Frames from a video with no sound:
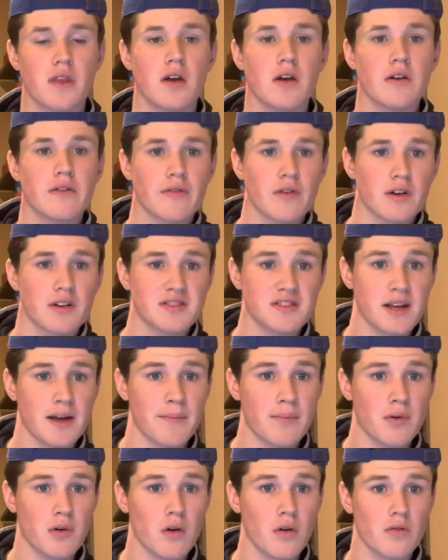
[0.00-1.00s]
For
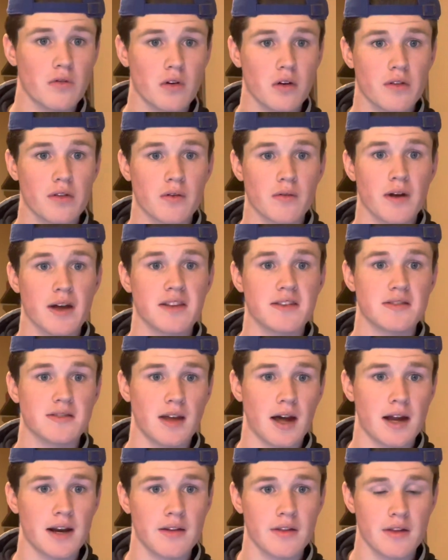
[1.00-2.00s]
example, over on the right
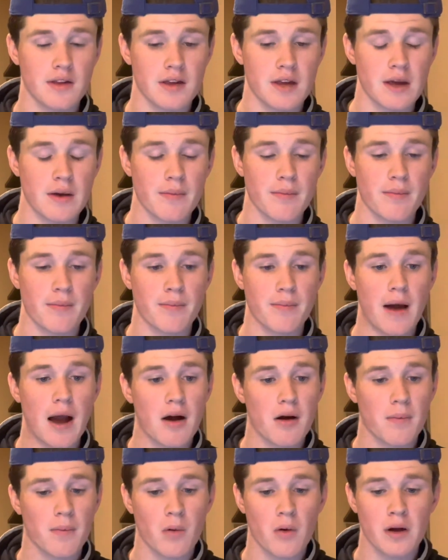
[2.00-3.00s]
side of the
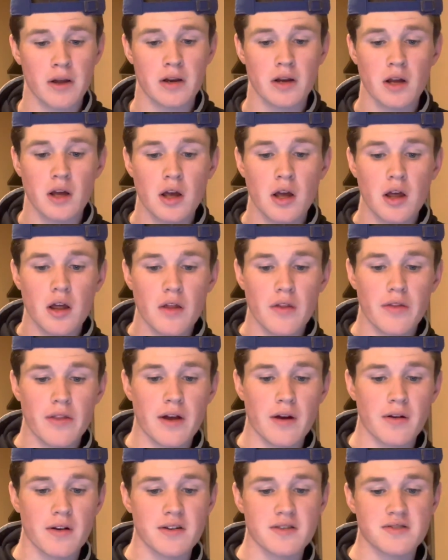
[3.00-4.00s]
PowerPoint,
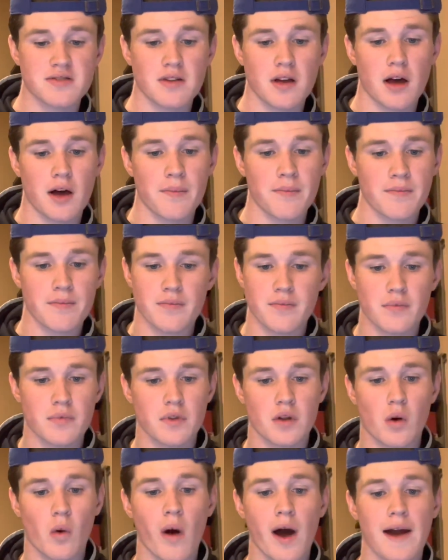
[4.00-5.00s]
there is
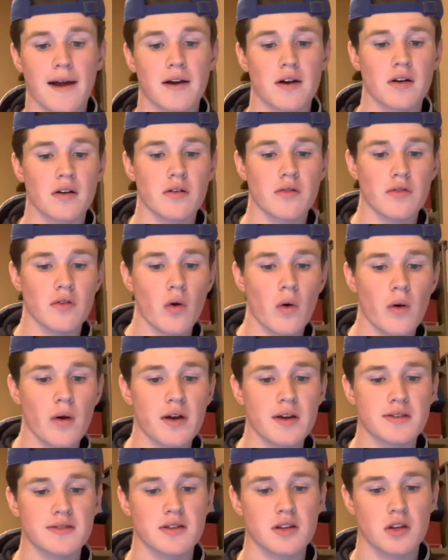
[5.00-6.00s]
the quieter
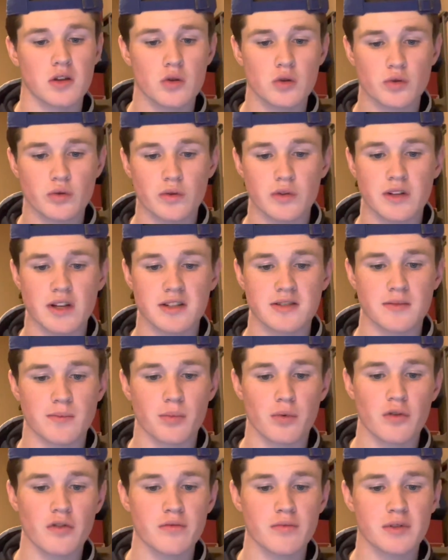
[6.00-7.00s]
noise, usefulness,
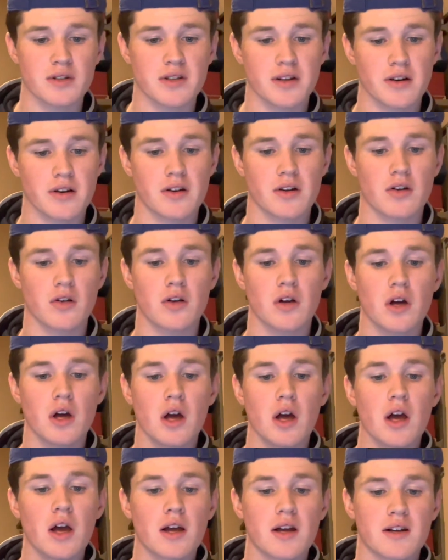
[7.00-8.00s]
improved material,
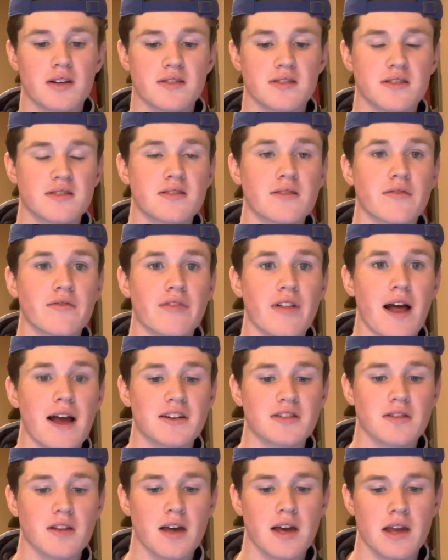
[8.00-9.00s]
consistent
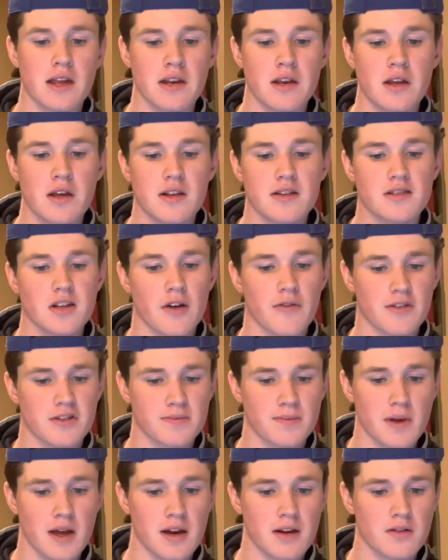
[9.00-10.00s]
flashlight,
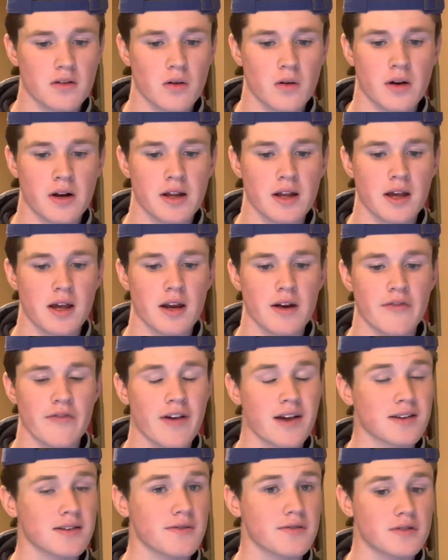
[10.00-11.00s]
self-explanatory, and
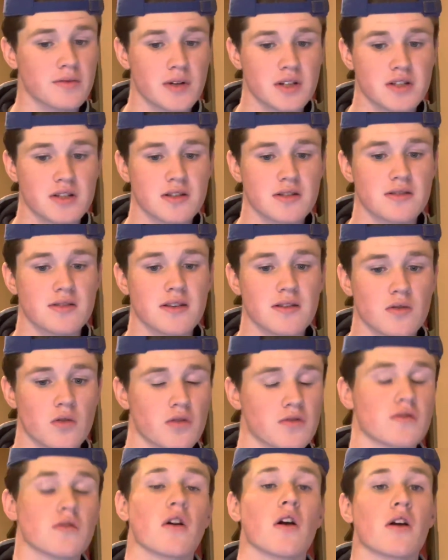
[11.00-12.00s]
effective switches.
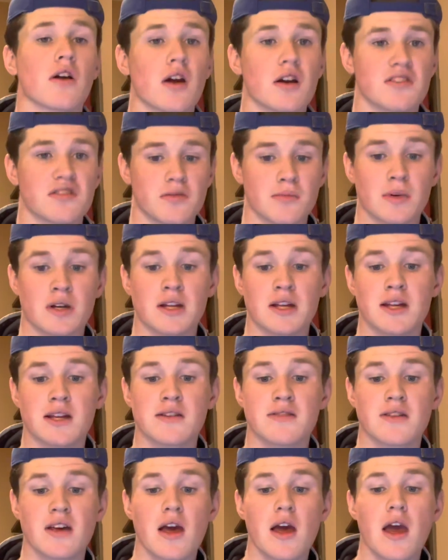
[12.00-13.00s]
Those are our customer
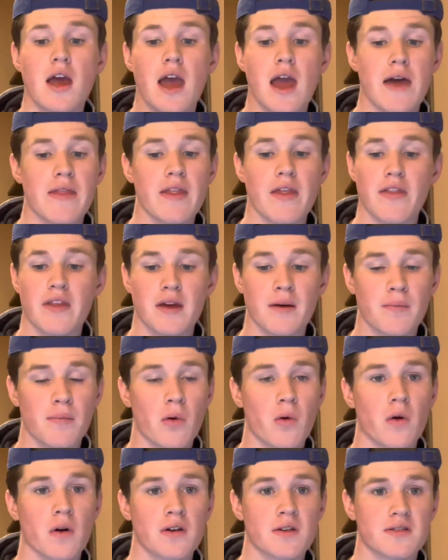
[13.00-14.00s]
needs. And then the
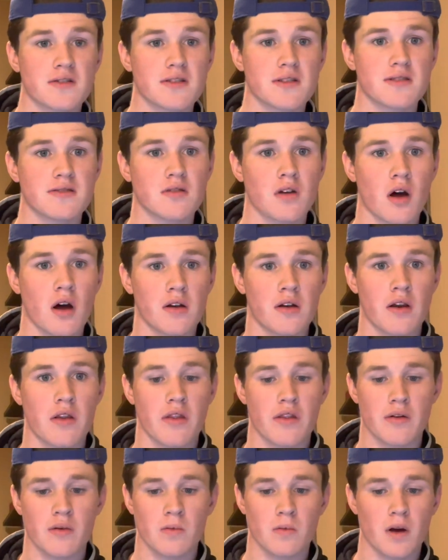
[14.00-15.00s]
importance is on
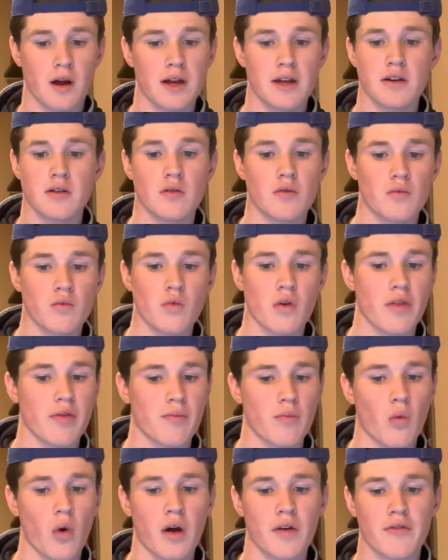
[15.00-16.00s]
the right with
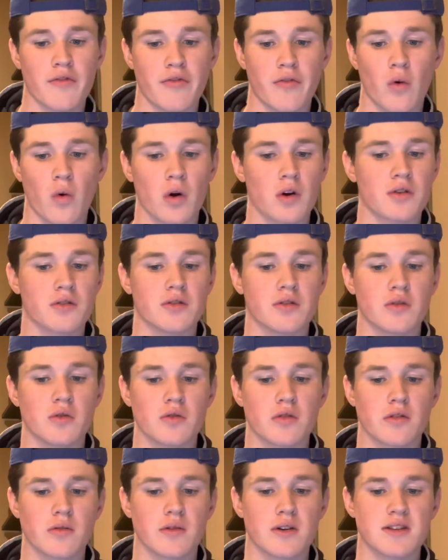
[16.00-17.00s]
1, 4,
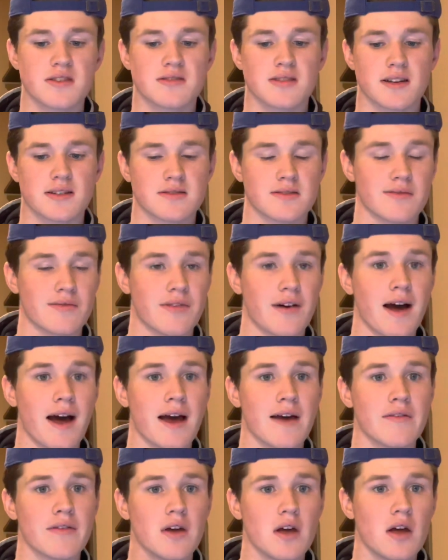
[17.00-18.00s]
2, 3, 6, and
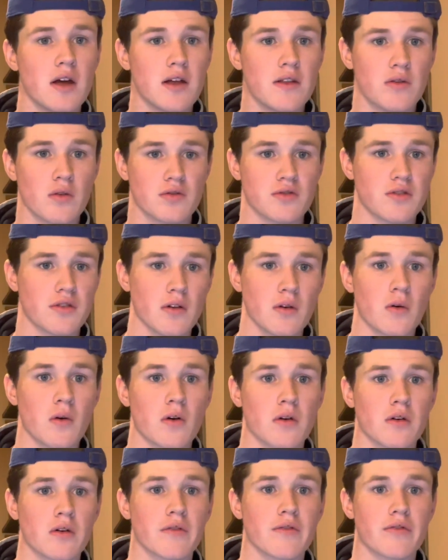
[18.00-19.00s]
5. Those are the
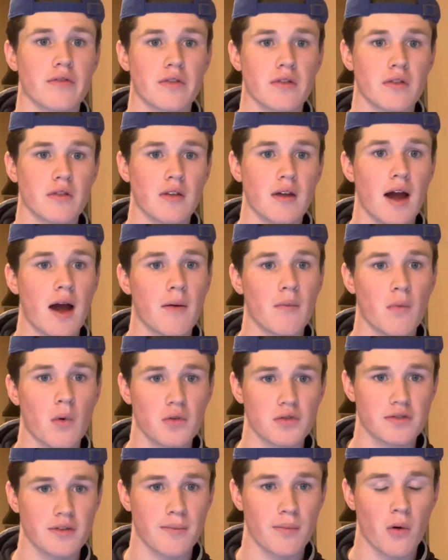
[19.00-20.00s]
order of
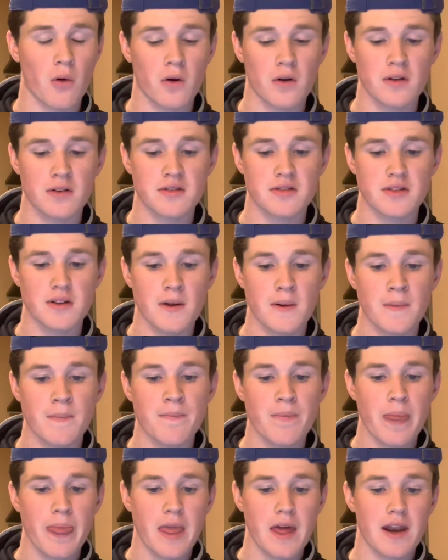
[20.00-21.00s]
most importance.
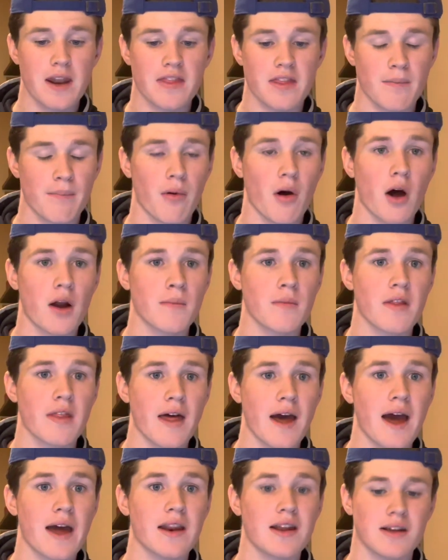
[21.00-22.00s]
And at the bottom of
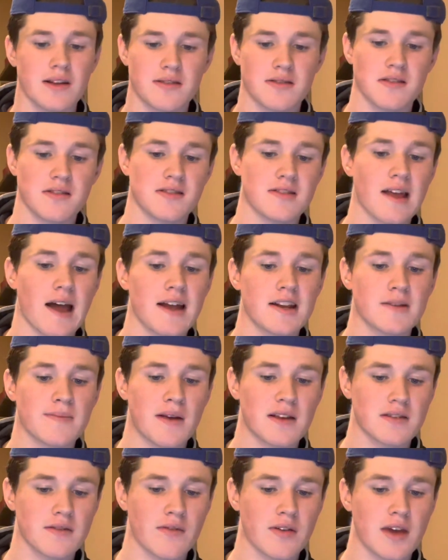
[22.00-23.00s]
that, it's the design
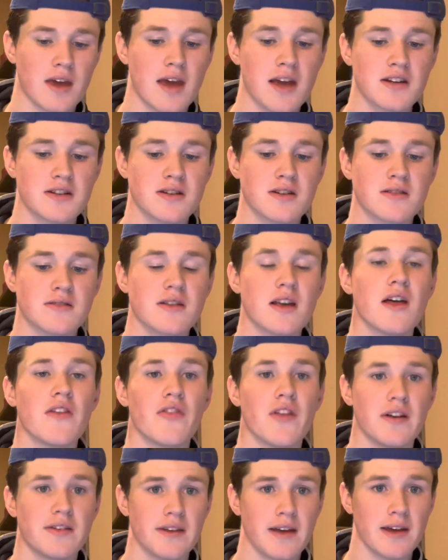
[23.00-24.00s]
specifications,
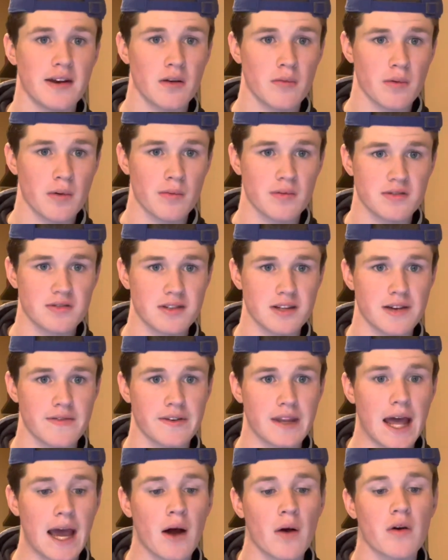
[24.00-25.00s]
the data we
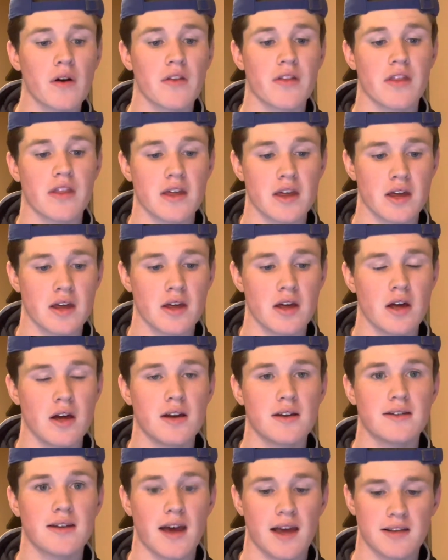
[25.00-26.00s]
received out of the
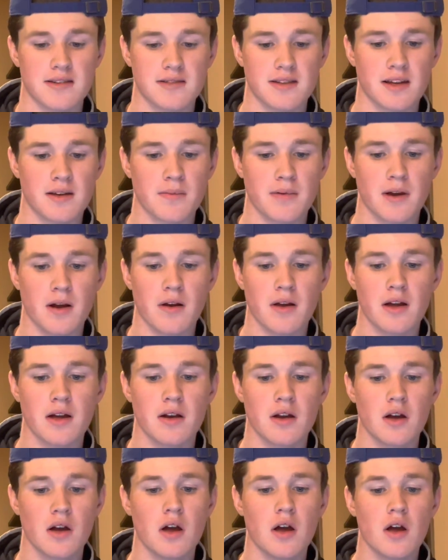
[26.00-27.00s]
testing period.